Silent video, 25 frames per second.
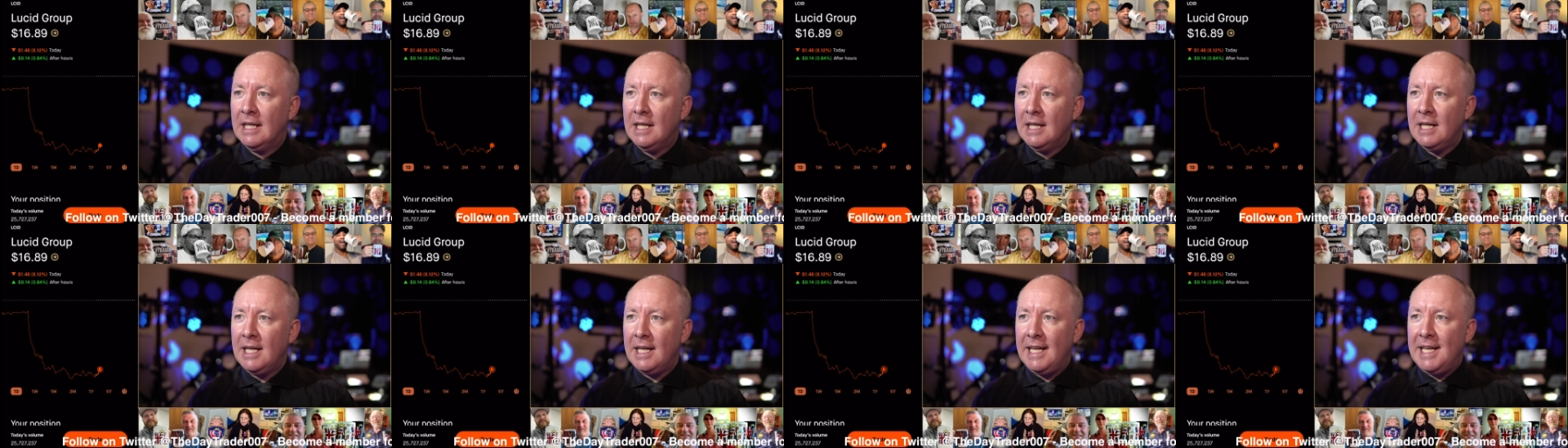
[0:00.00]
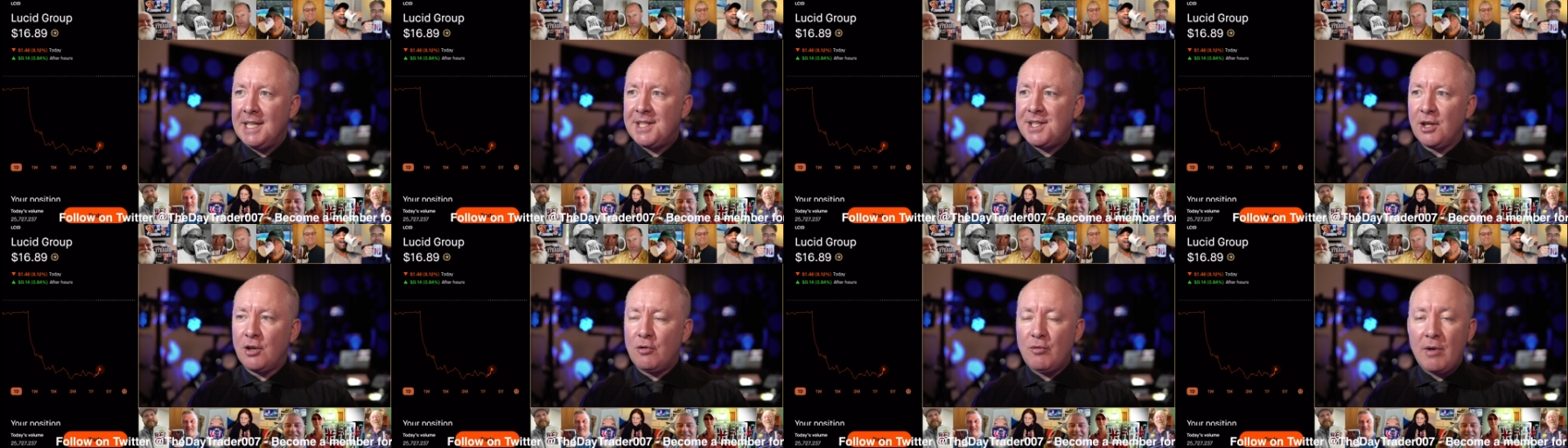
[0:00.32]

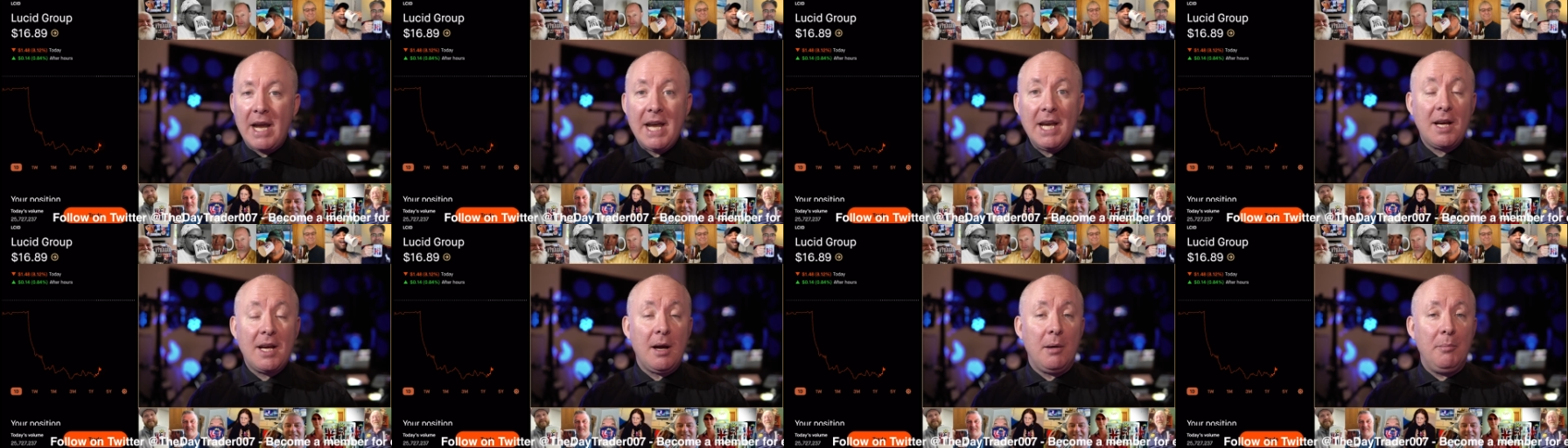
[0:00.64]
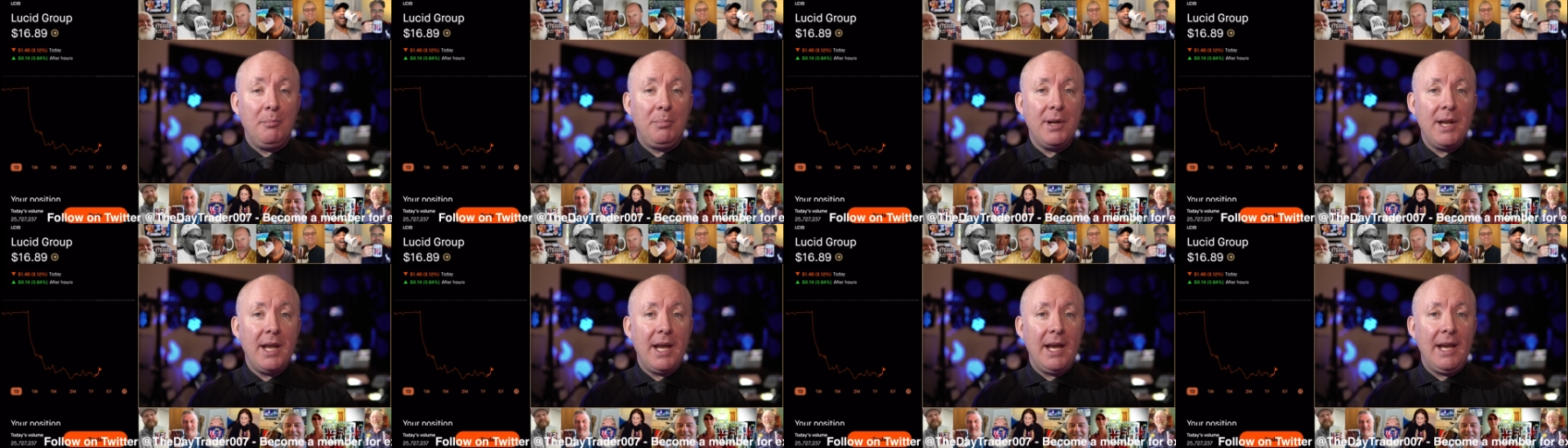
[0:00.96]
It's a great
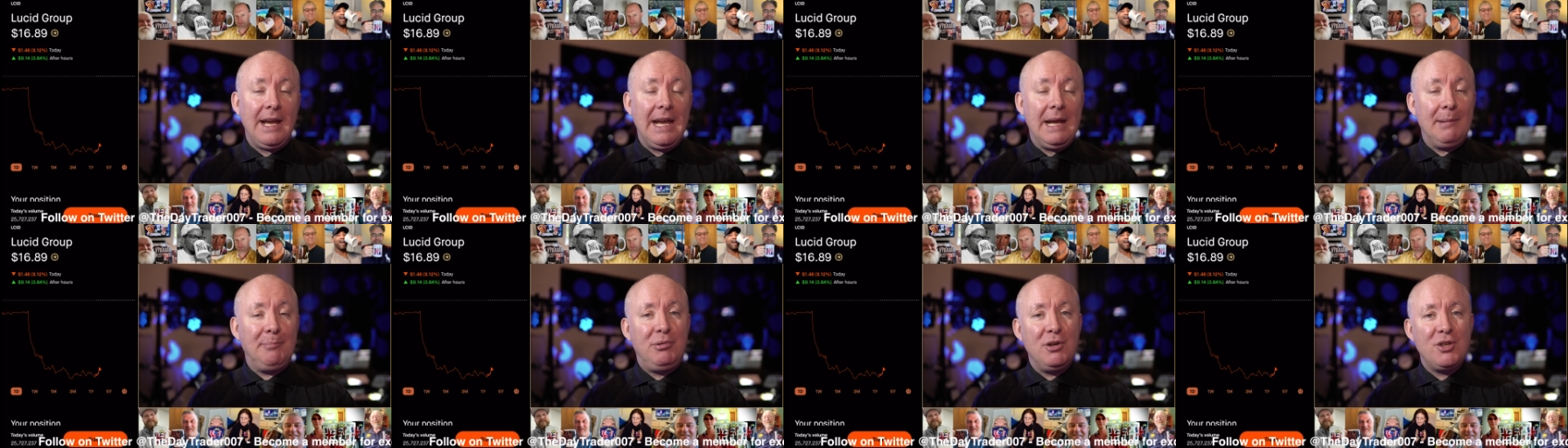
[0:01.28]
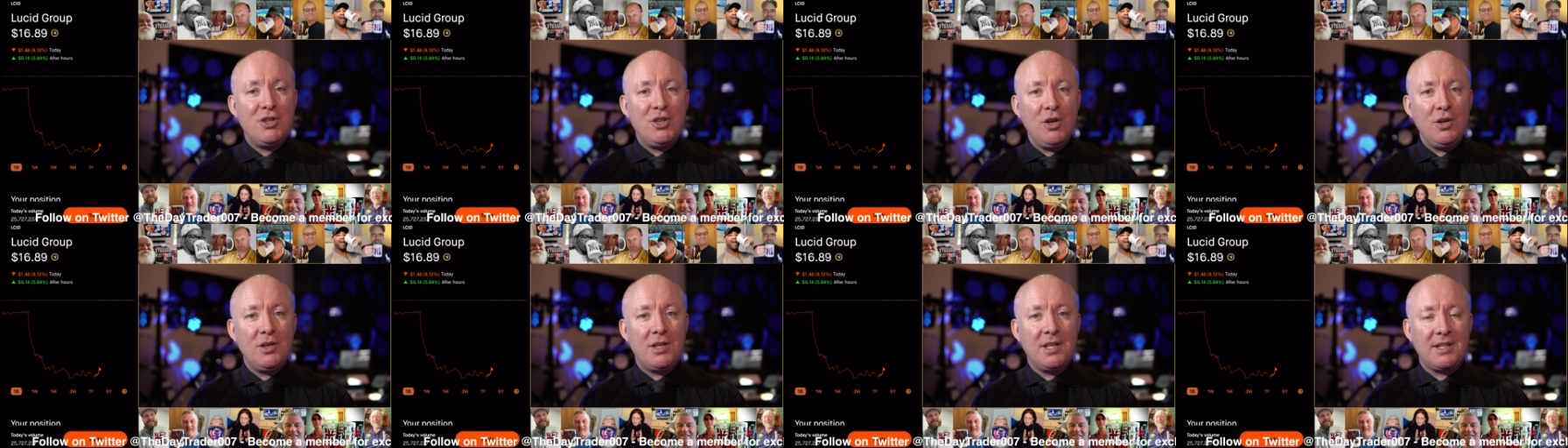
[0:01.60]
company. It
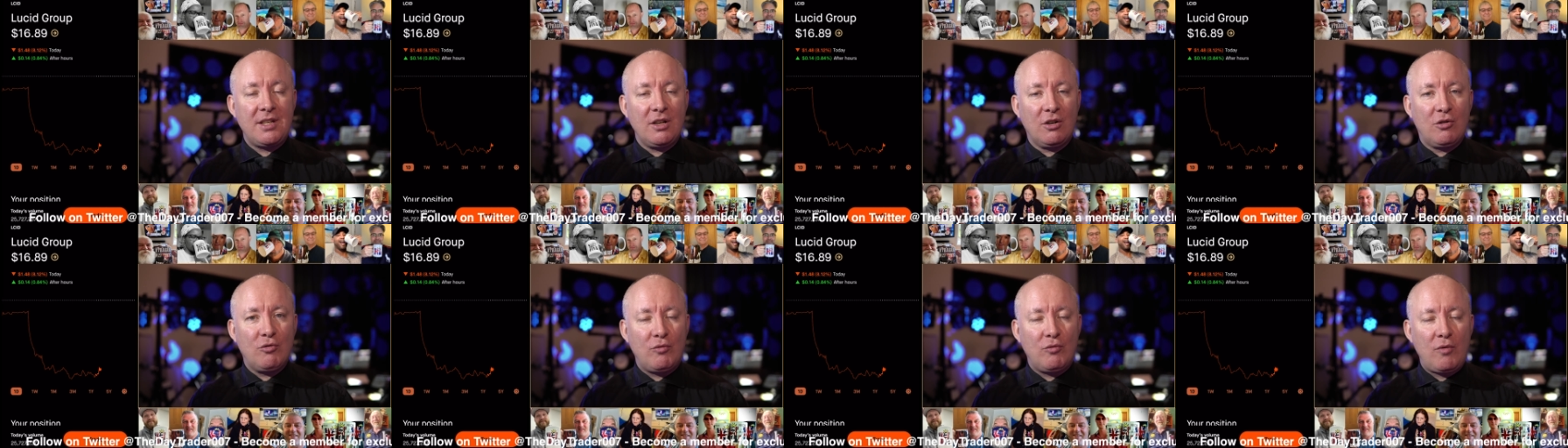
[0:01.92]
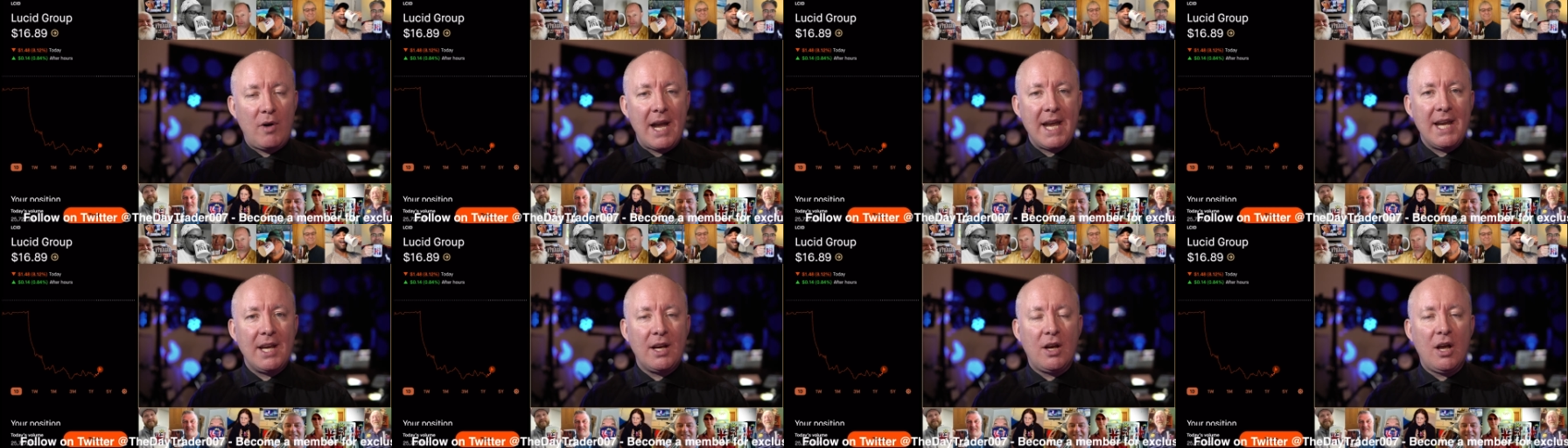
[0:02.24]
produces a
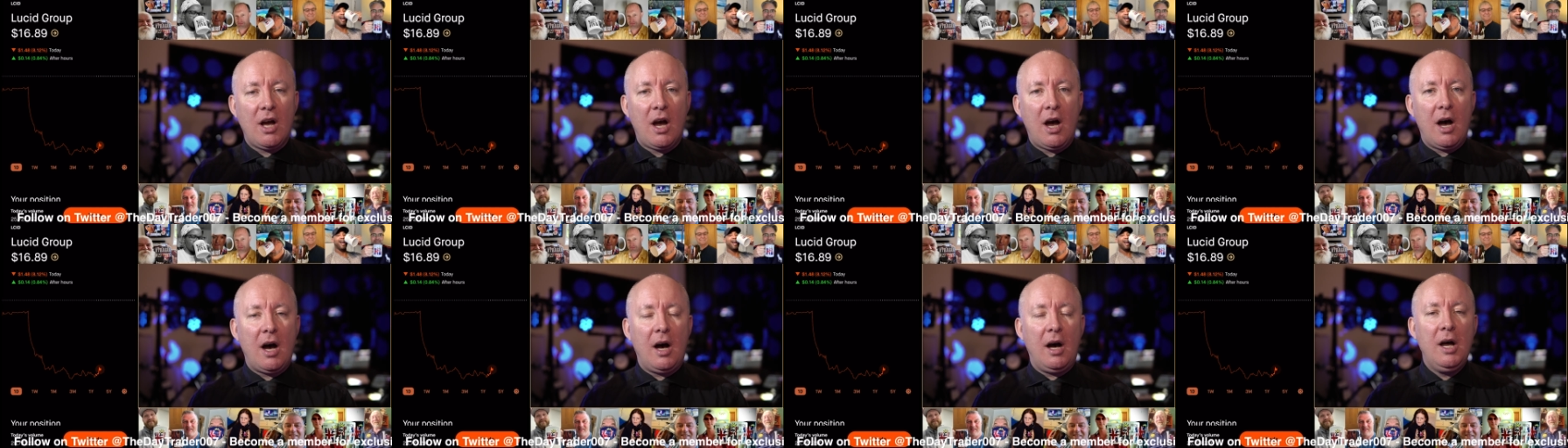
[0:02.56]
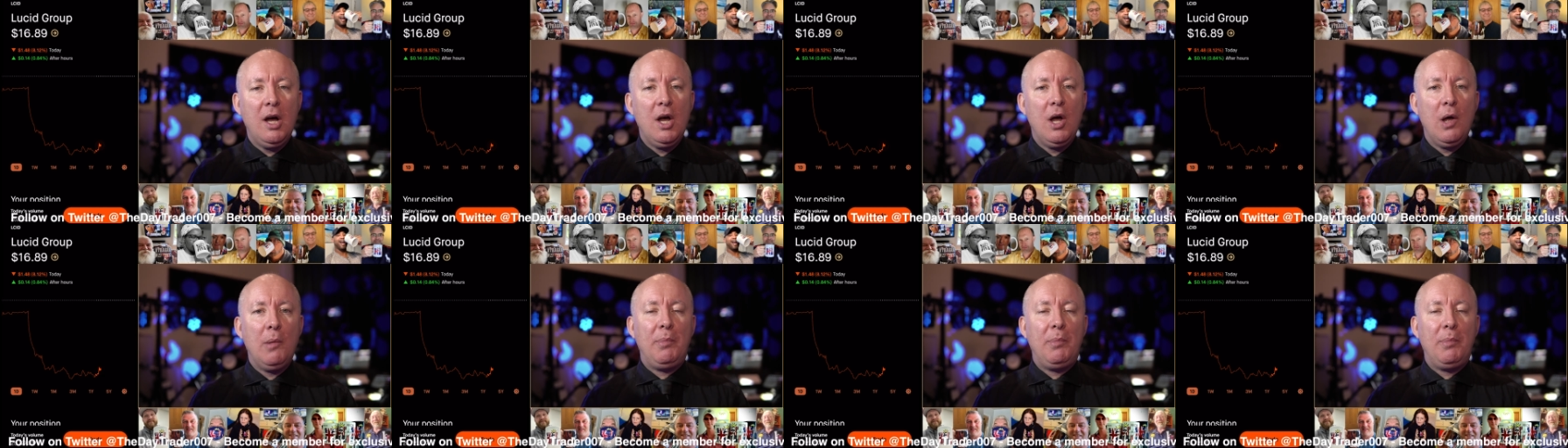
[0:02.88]
great car,